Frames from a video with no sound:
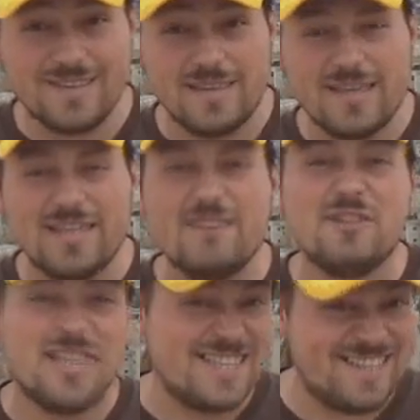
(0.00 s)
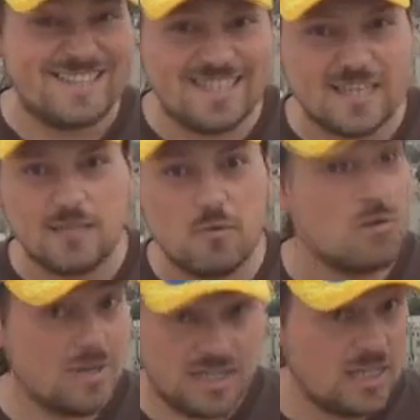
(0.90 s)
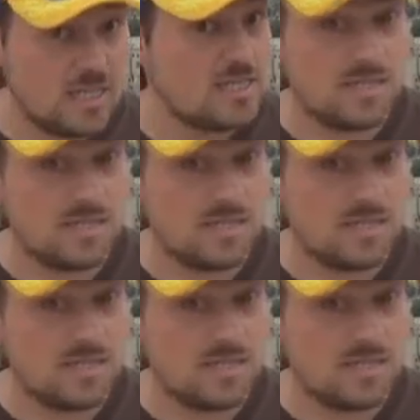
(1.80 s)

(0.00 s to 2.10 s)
it even exists anymore, but it does.